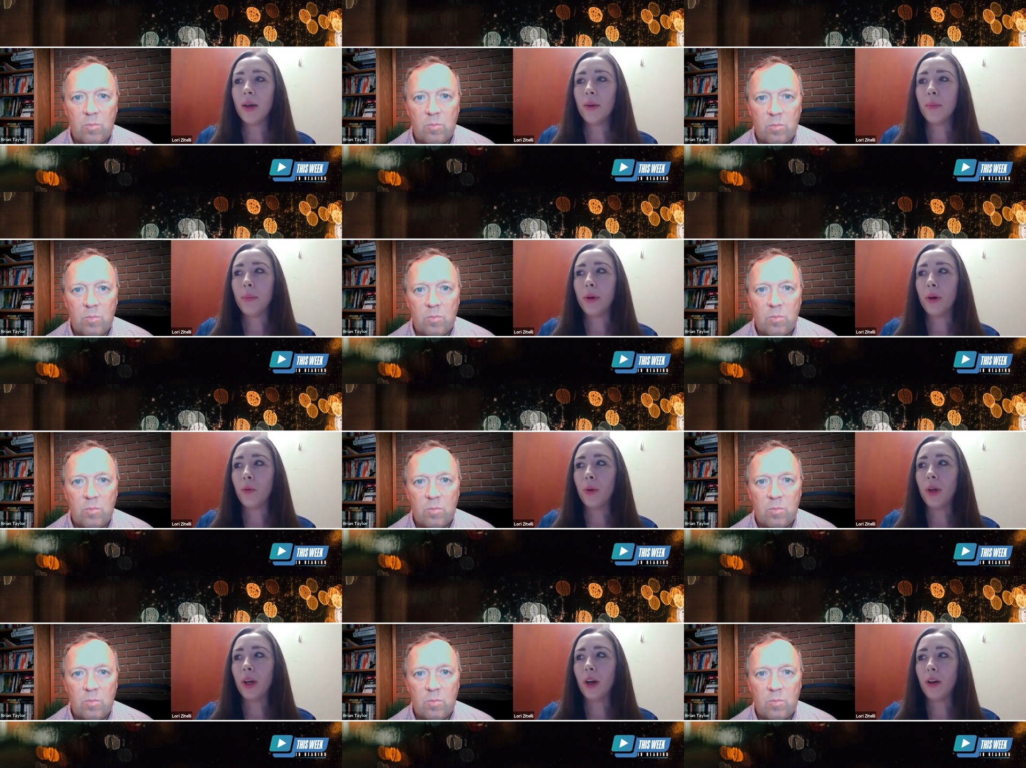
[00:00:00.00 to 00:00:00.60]
Speaker 1: but
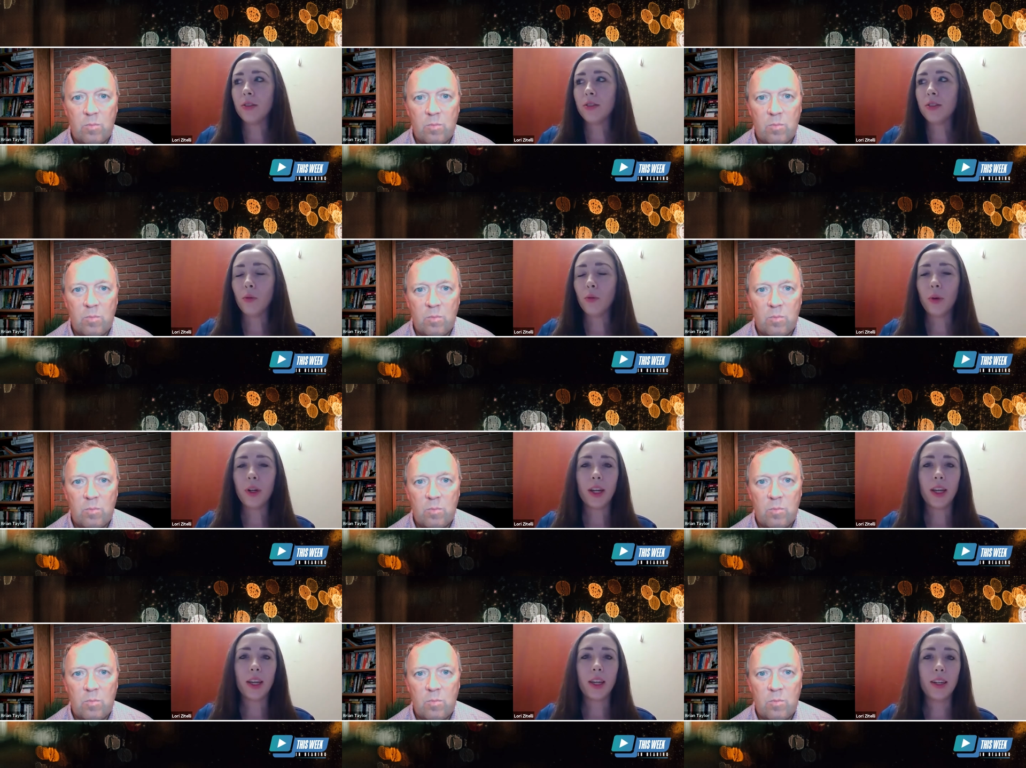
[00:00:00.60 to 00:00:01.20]
we also want
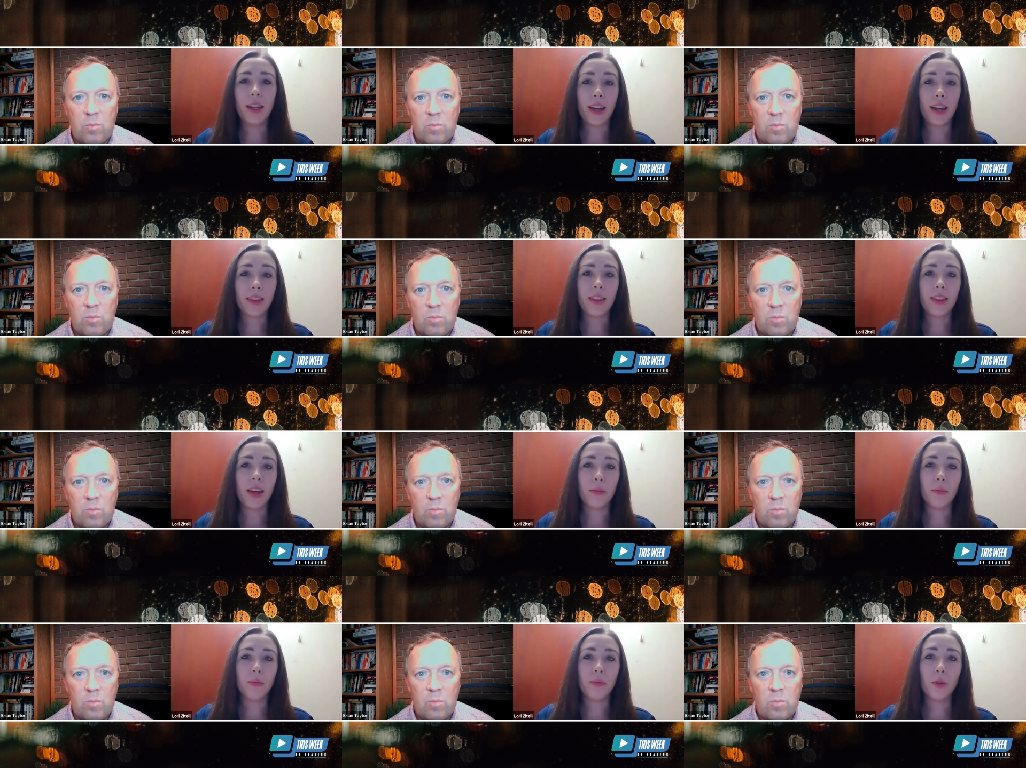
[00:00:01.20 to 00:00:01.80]
to connect
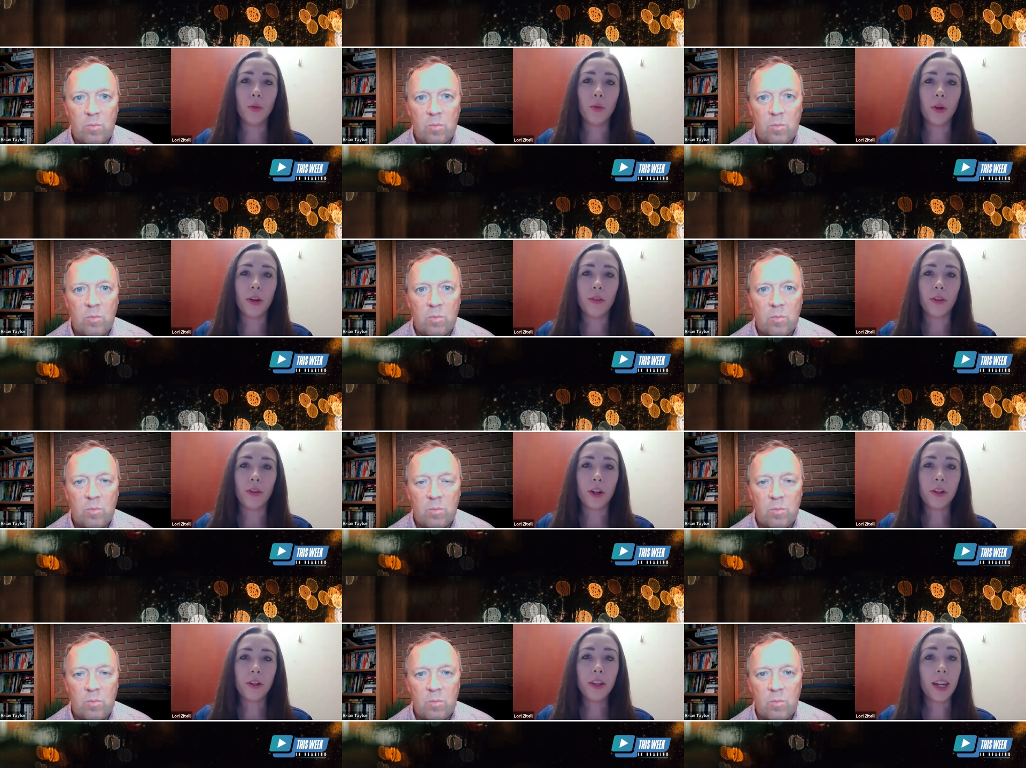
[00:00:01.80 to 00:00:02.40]
them to one of
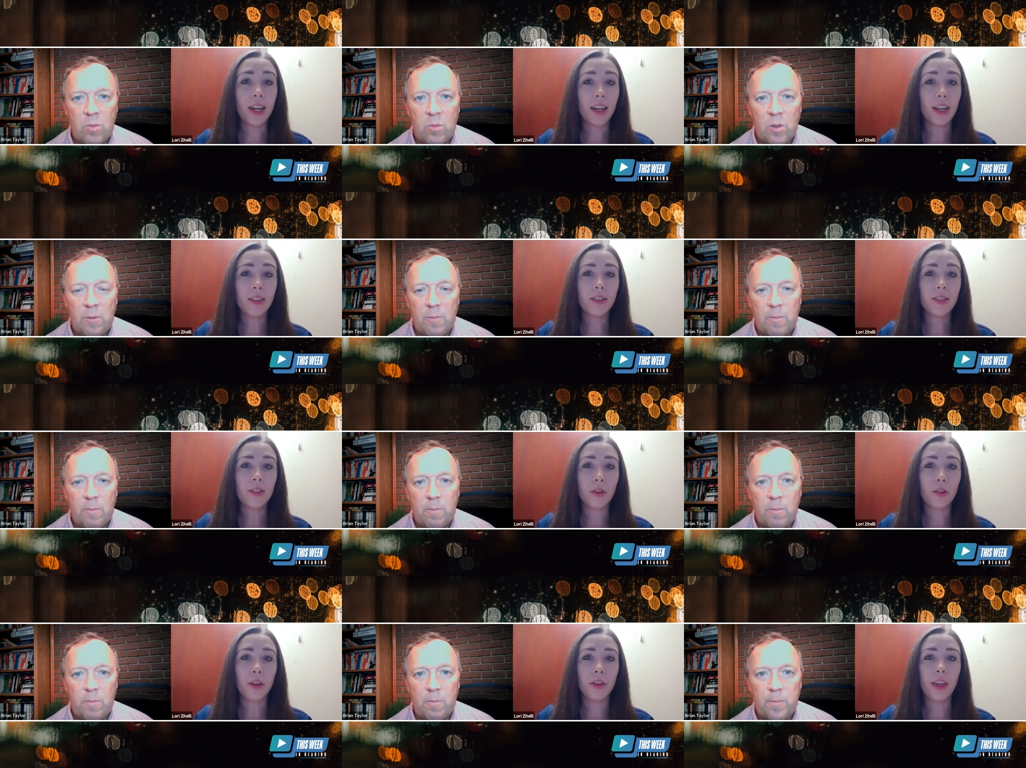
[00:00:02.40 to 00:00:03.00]
our clinics
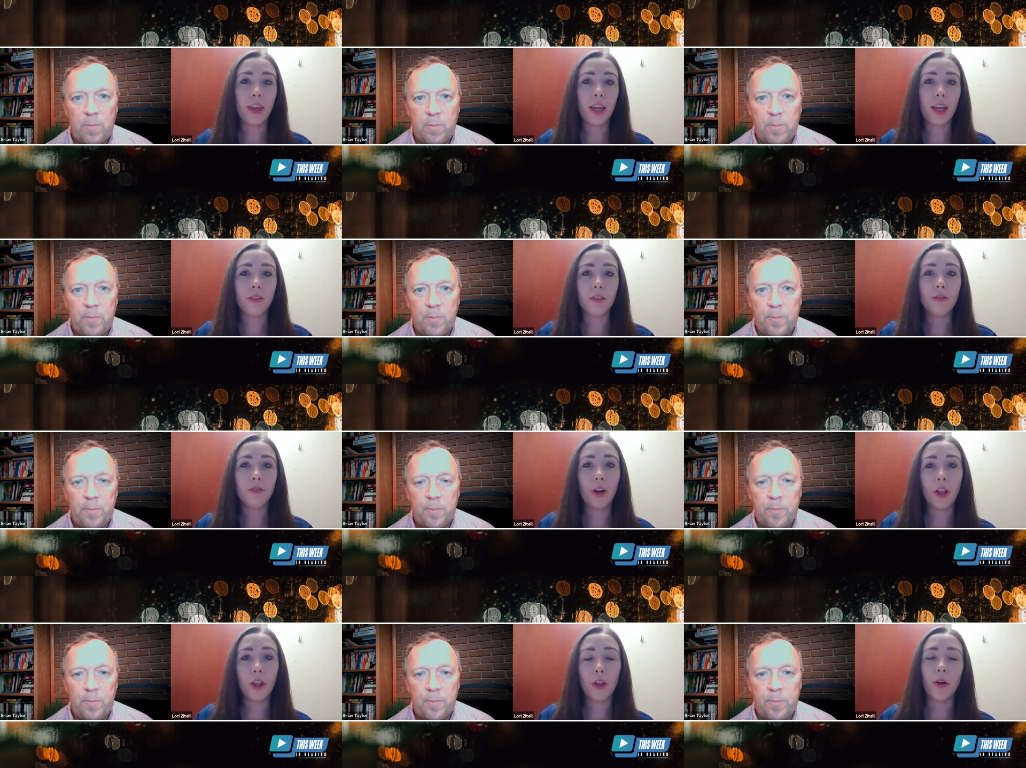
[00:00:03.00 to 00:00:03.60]
so that they can
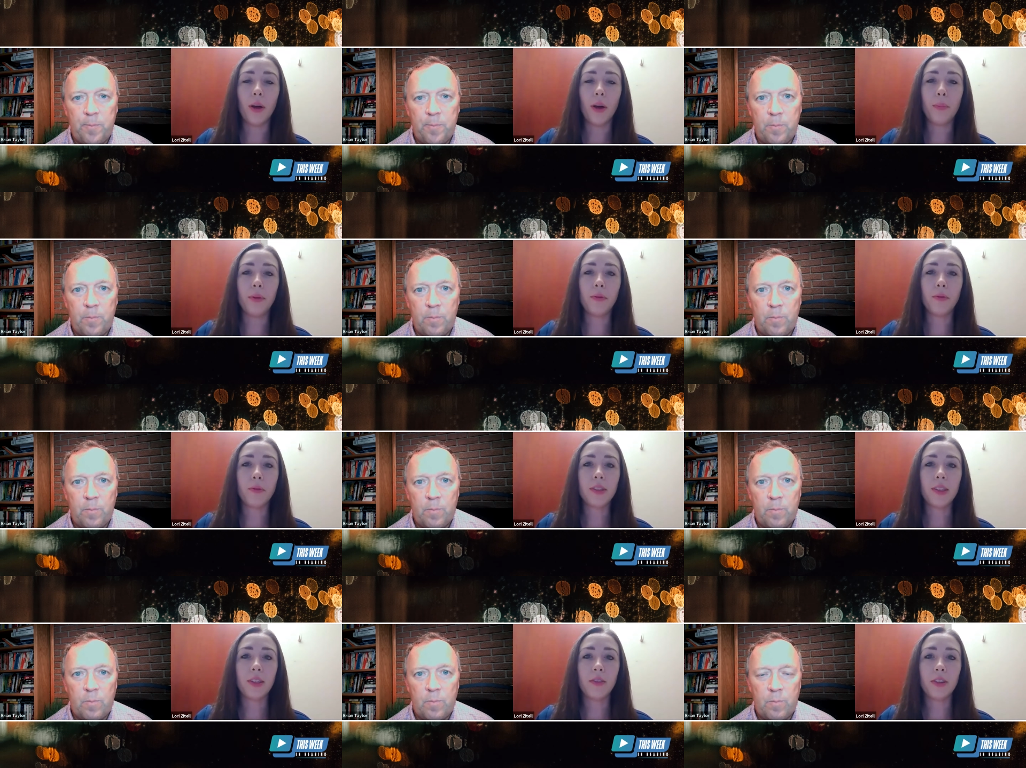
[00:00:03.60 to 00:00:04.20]
follow up and
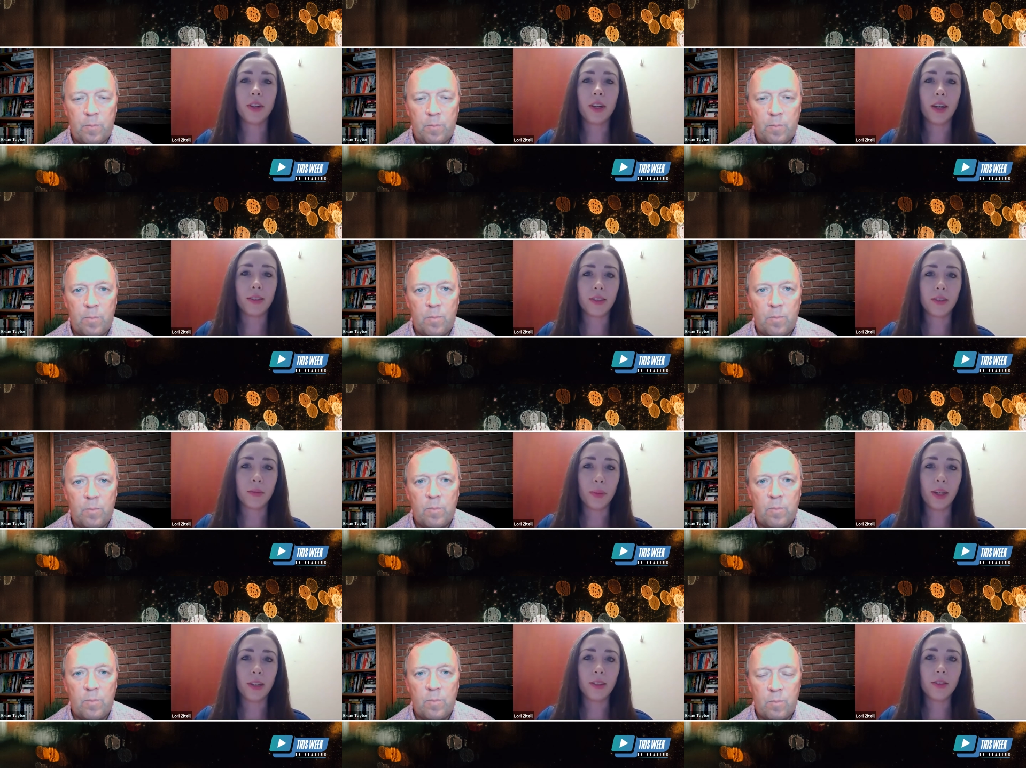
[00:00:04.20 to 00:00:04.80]
receive a
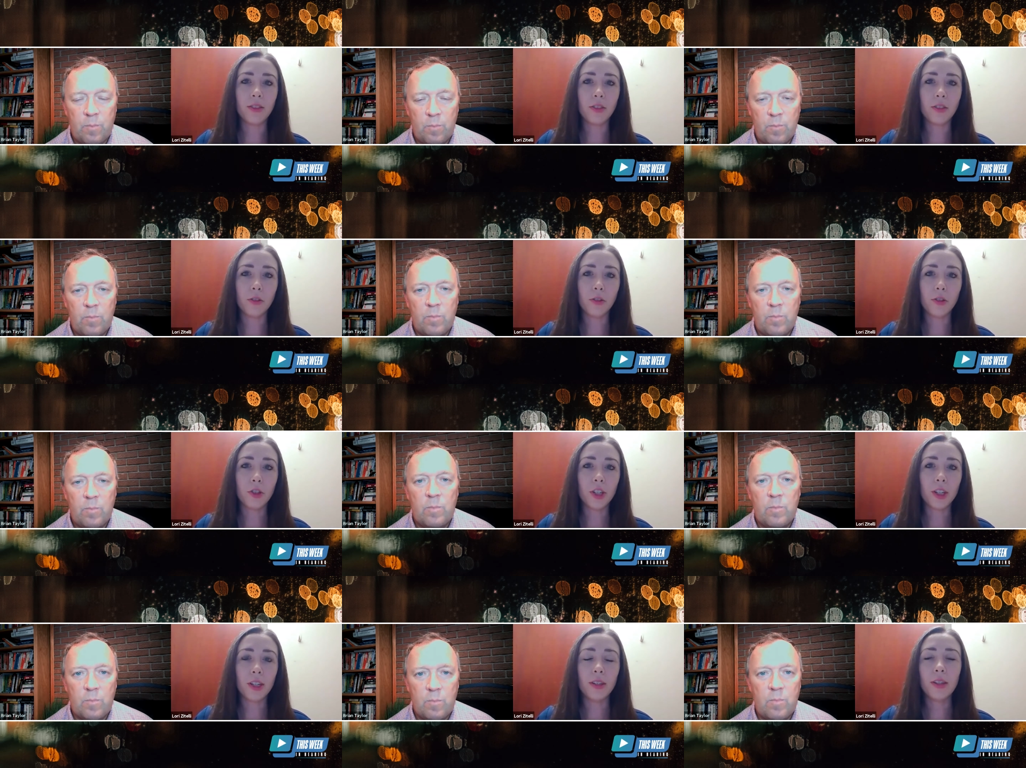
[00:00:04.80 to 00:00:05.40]
customized
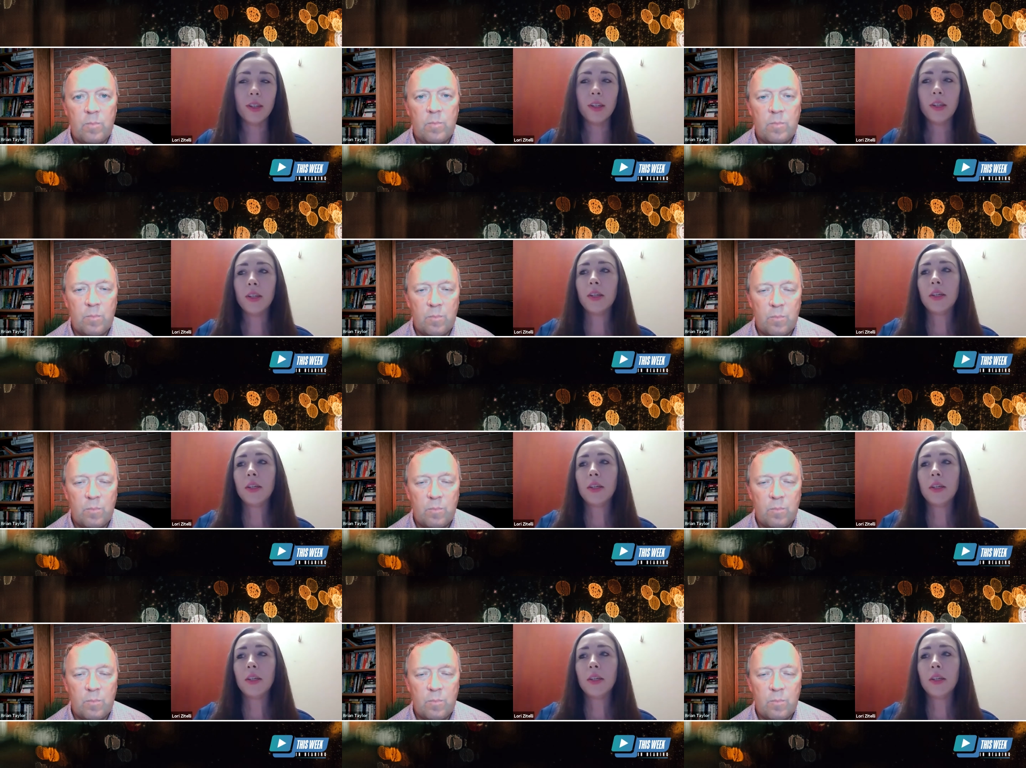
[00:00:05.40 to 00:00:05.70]
solution